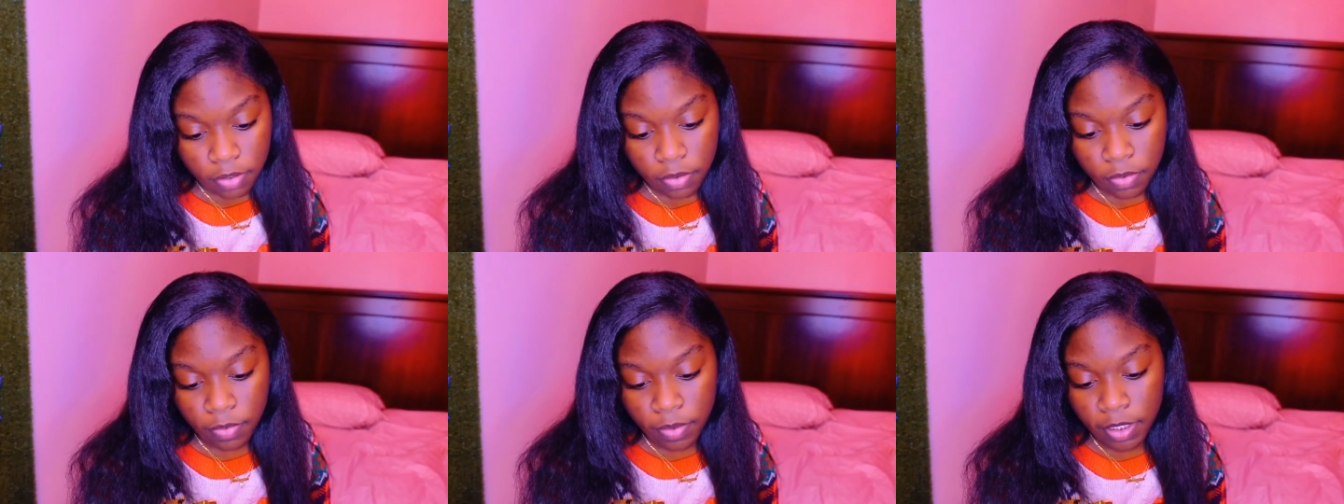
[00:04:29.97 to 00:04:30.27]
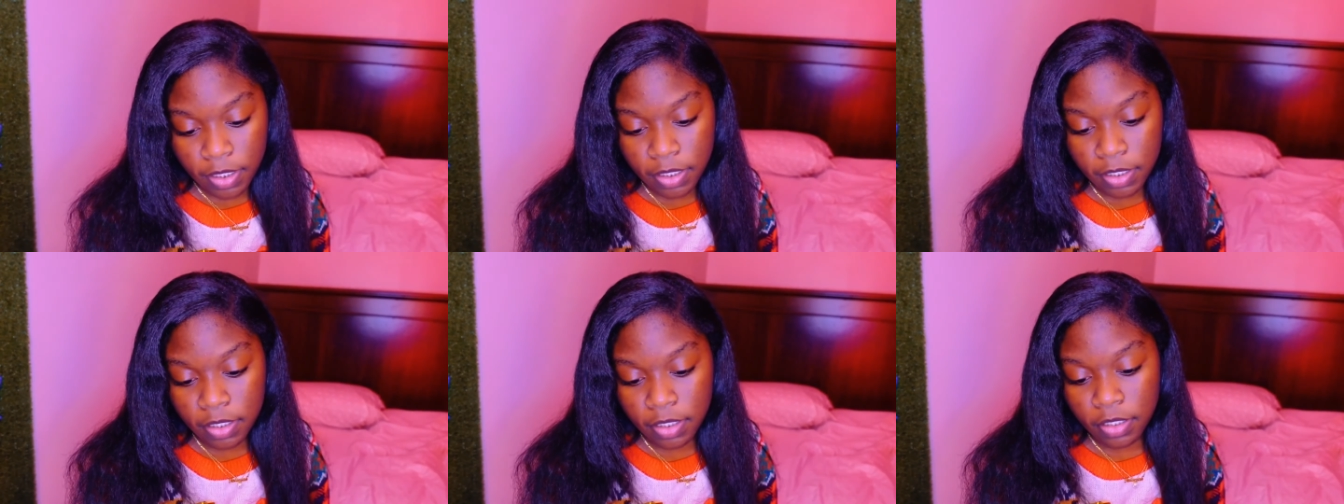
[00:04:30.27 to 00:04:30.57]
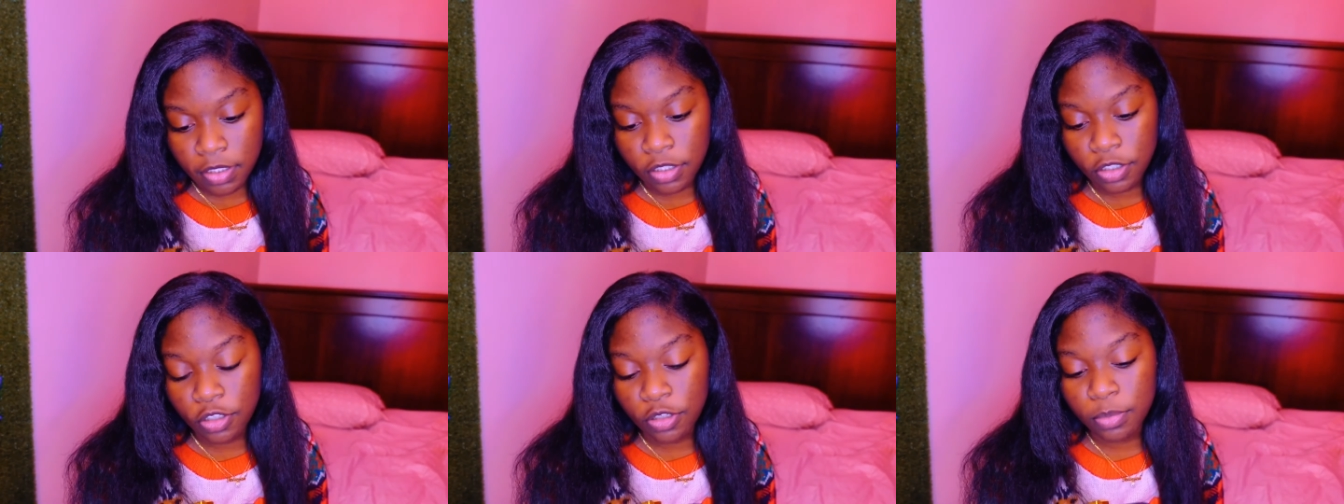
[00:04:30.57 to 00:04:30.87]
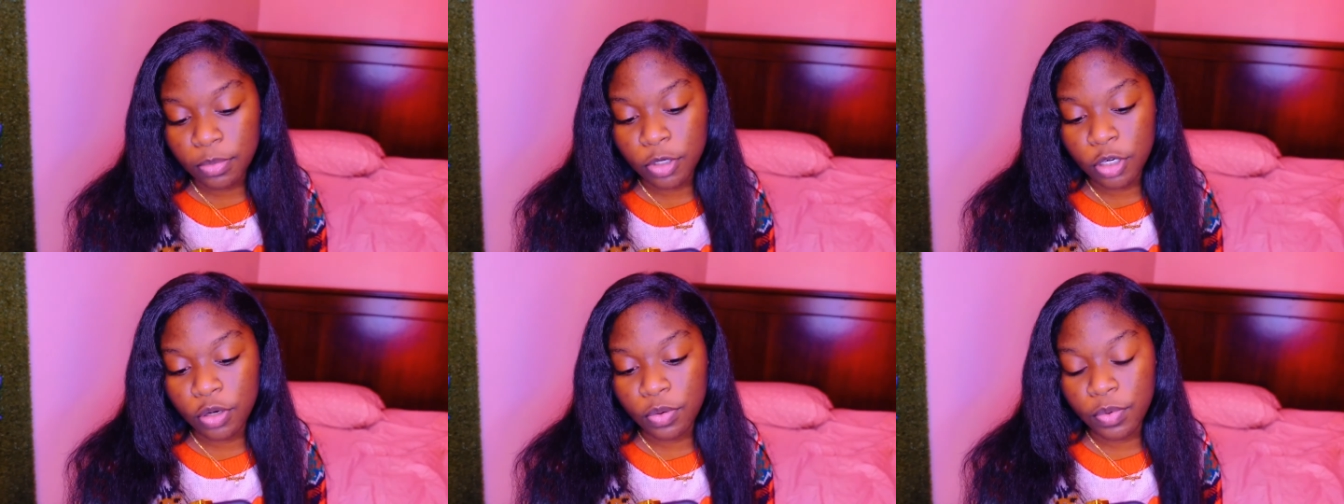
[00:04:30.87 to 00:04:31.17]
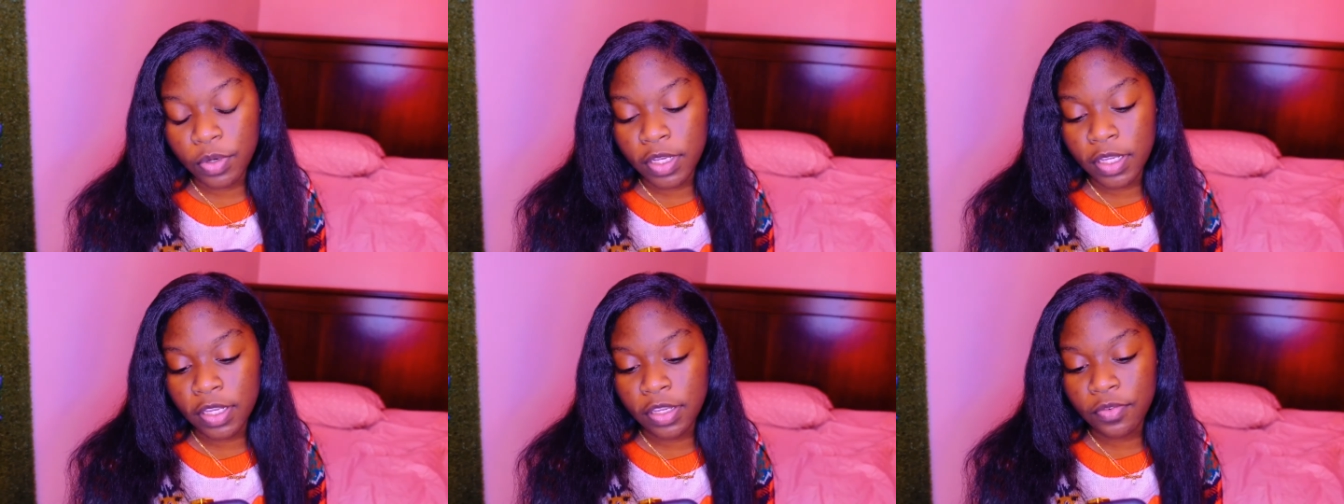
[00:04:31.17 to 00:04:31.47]
with humor
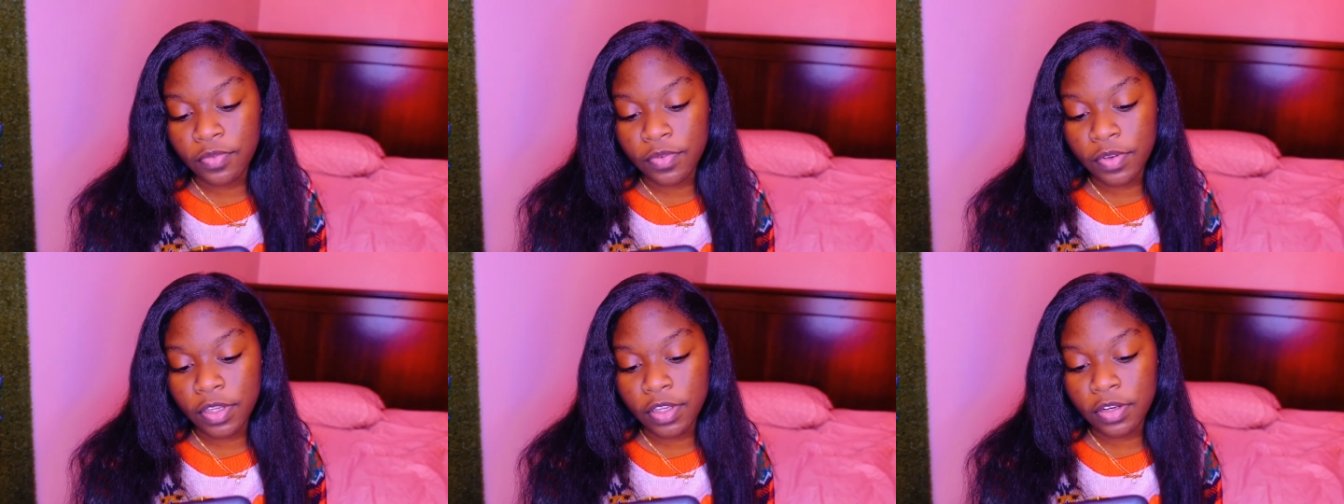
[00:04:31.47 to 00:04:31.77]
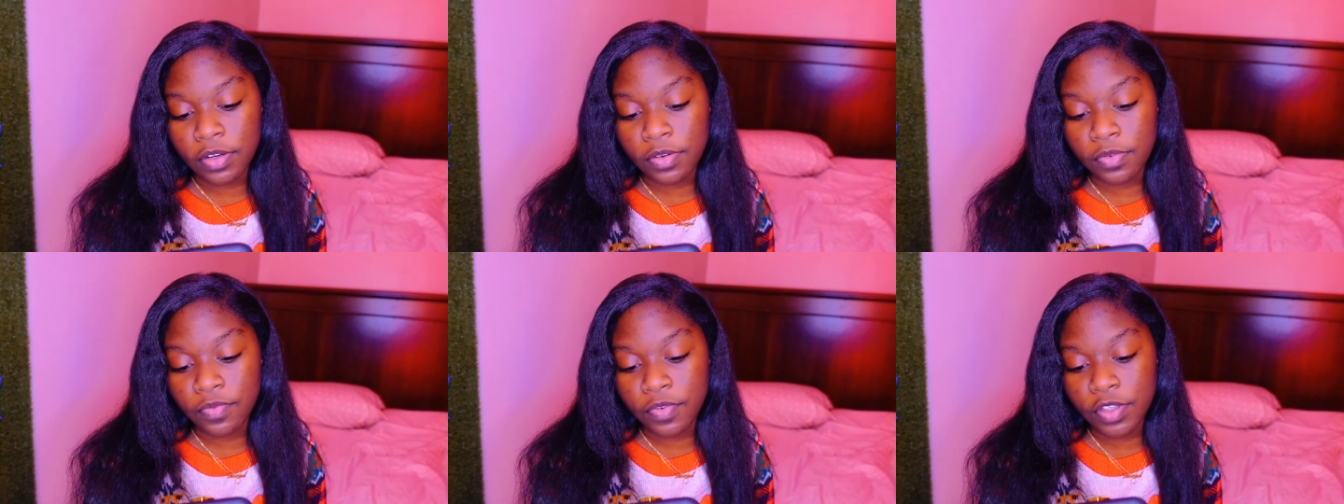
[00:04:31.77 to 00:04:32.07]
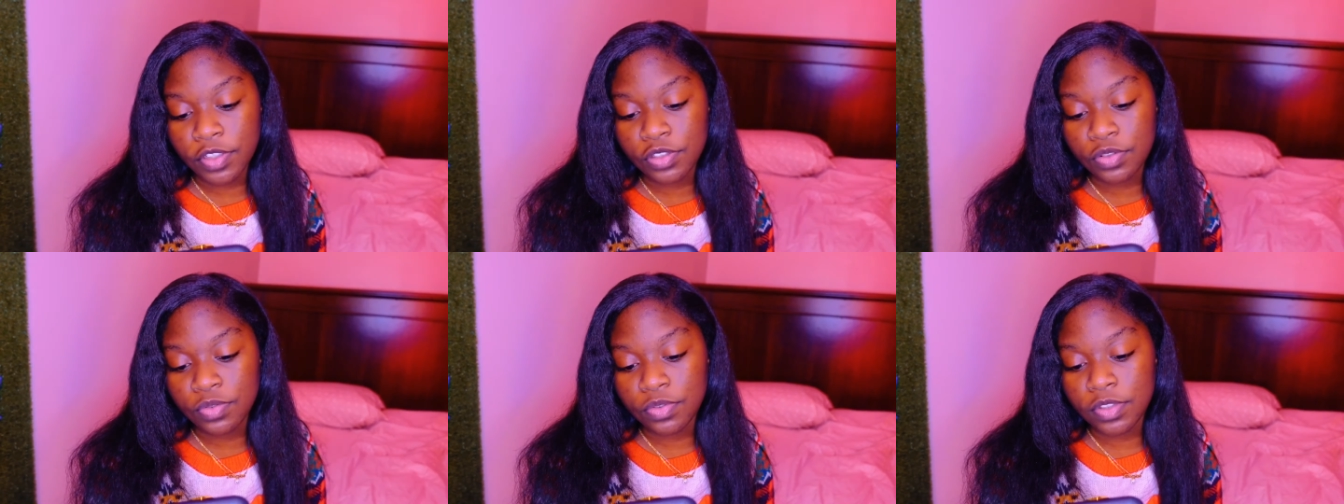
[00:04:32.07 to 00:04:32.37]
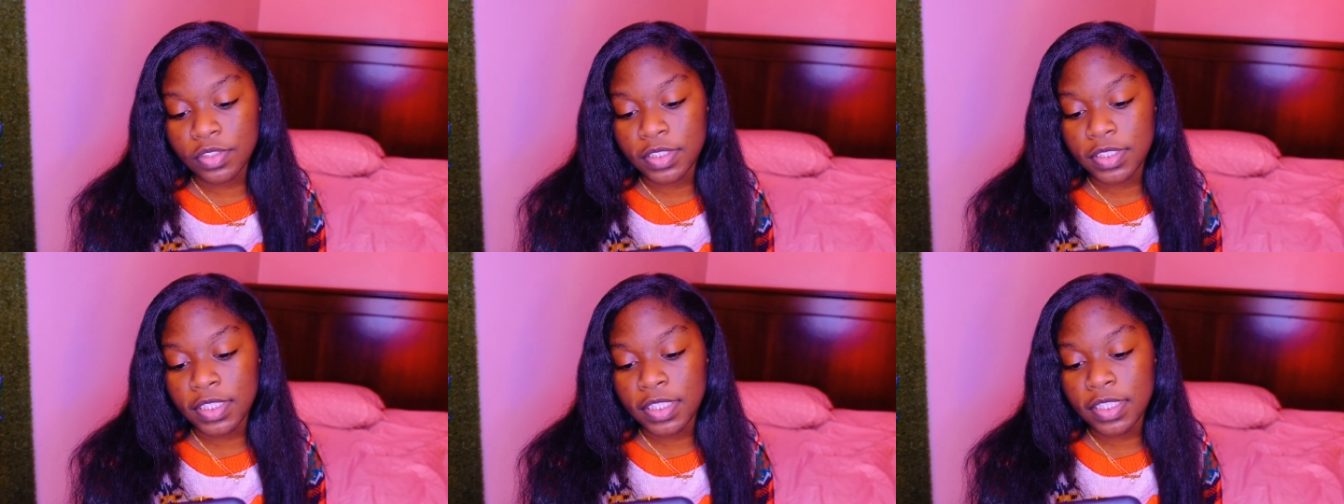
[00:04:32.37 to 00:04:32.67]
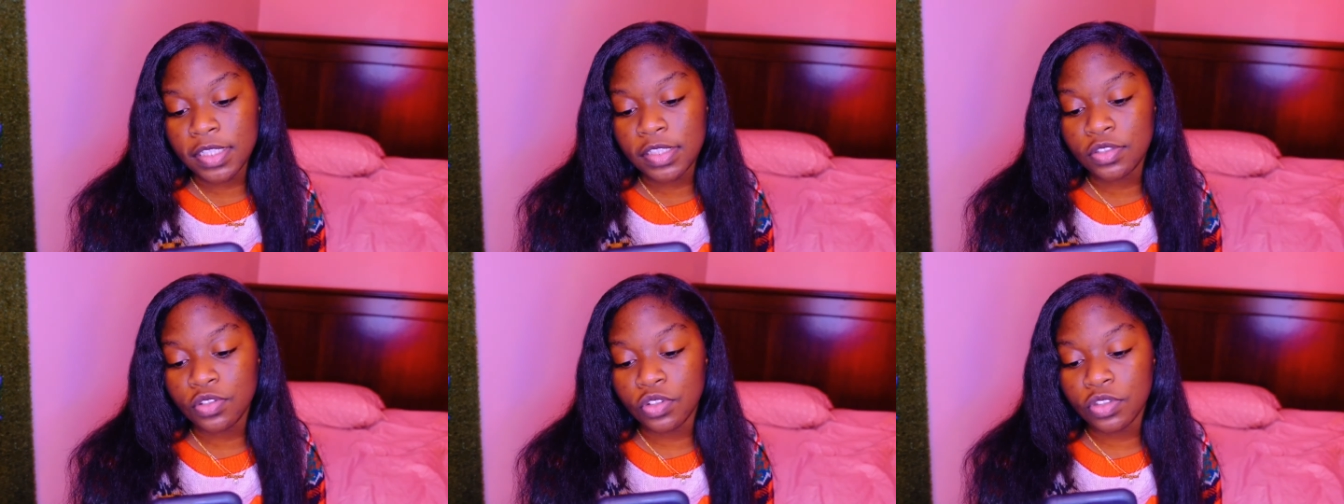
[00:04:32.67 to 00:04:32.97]
when in individuals
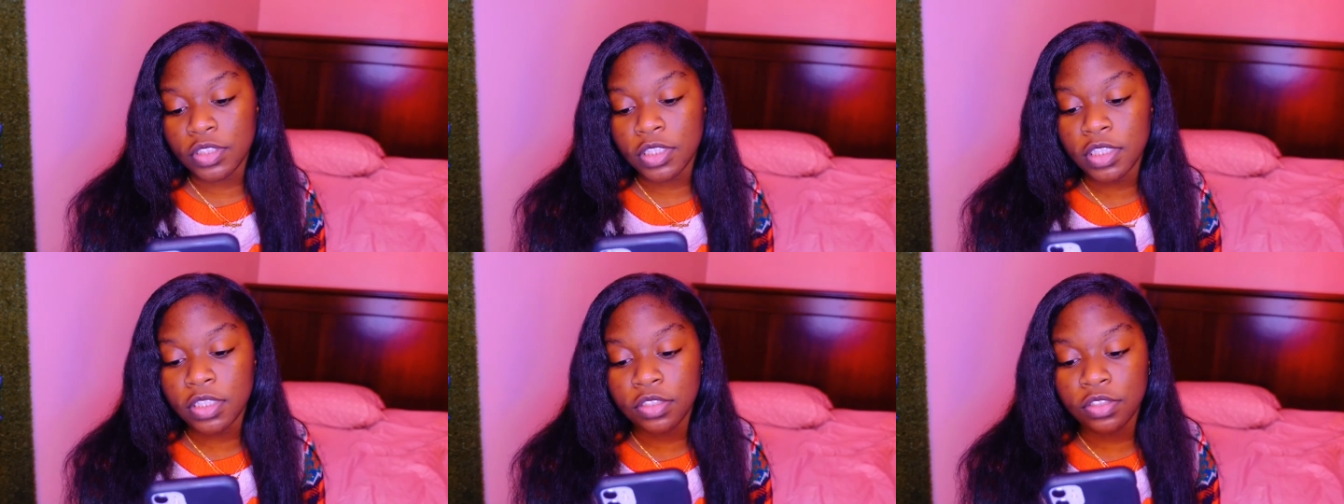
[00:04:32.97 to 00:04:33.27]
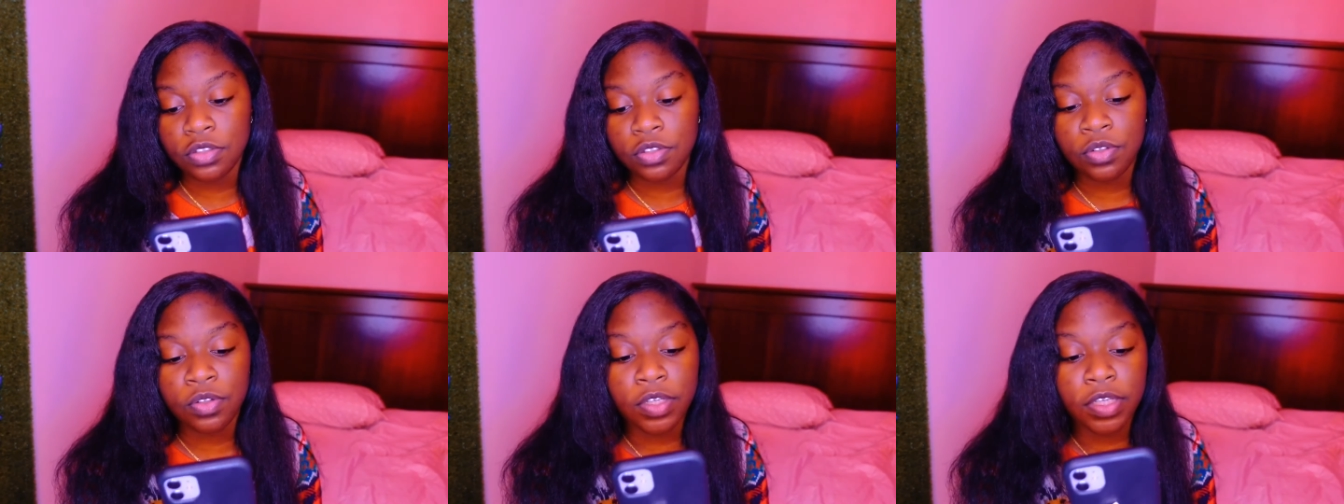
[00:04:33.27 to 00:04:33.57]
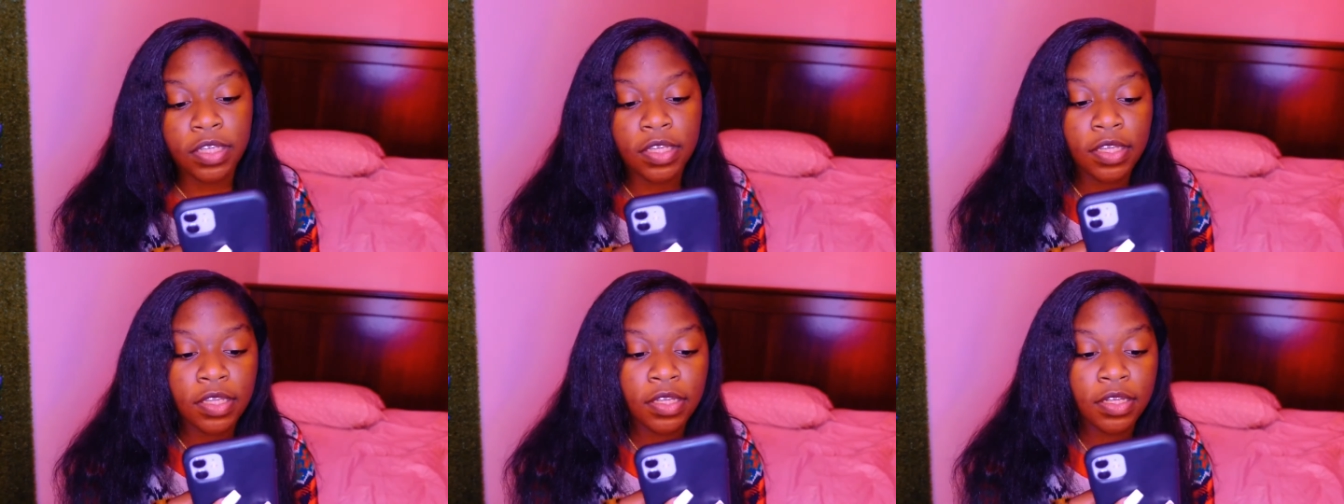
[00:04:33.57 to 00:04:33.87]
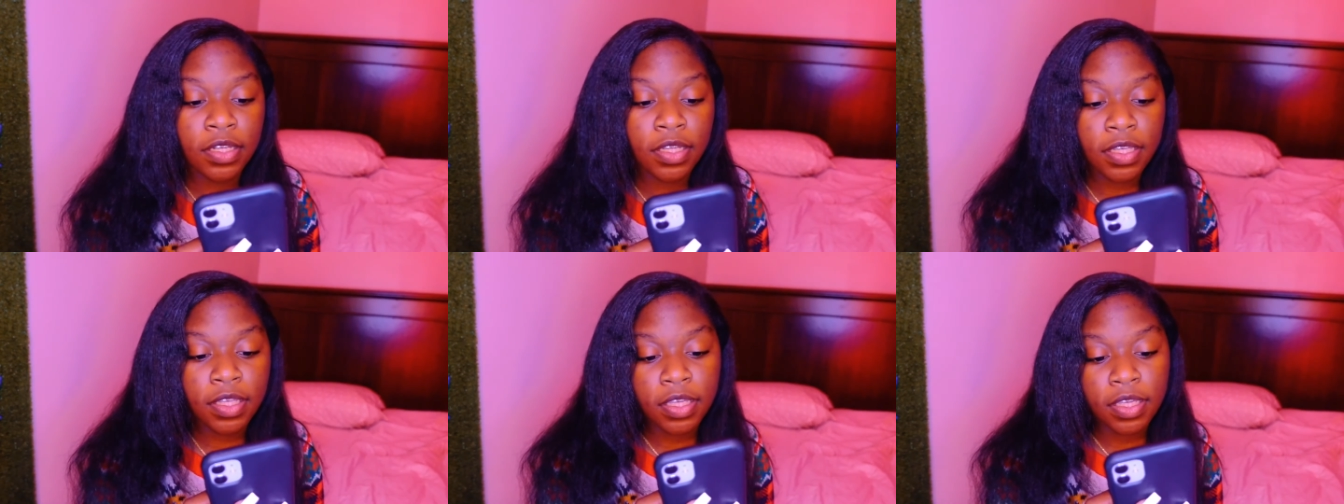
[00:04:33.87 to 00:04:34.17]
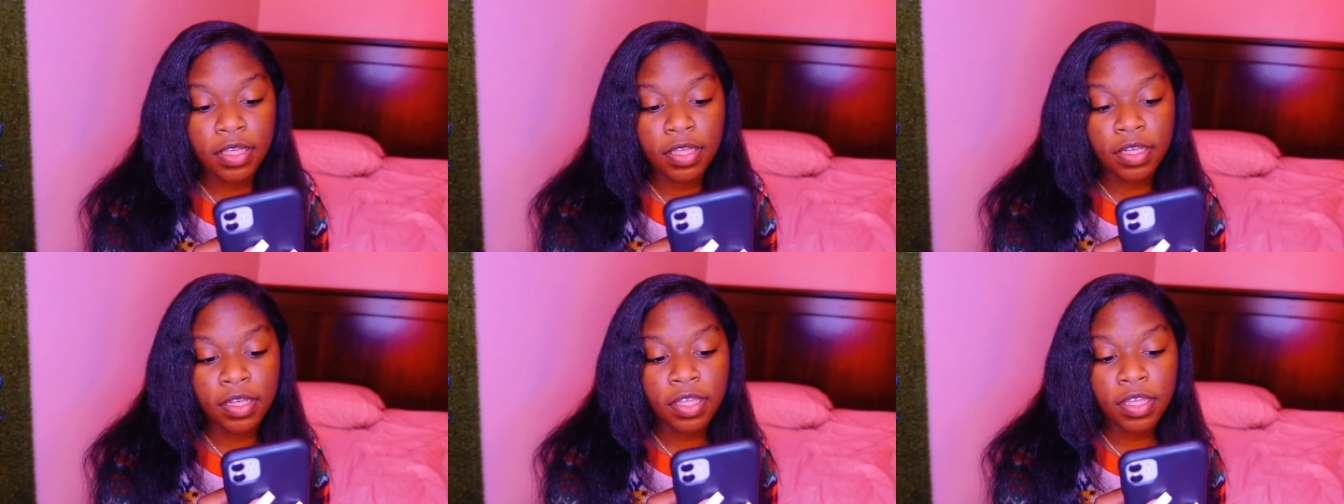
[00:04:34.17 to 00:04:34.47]
tease or taunt you and
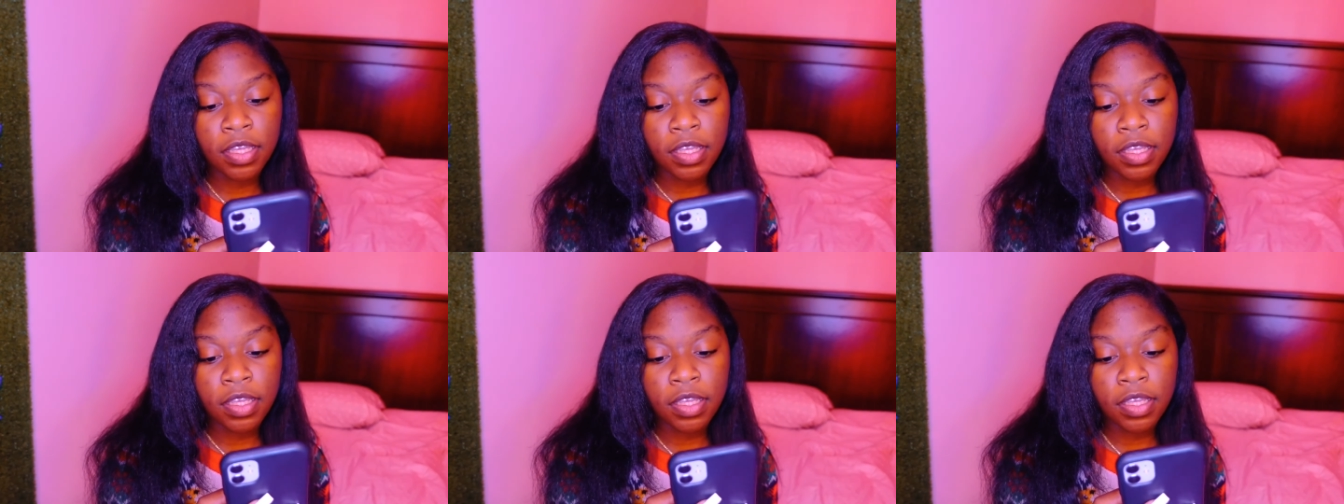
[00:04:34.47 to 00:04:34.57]
can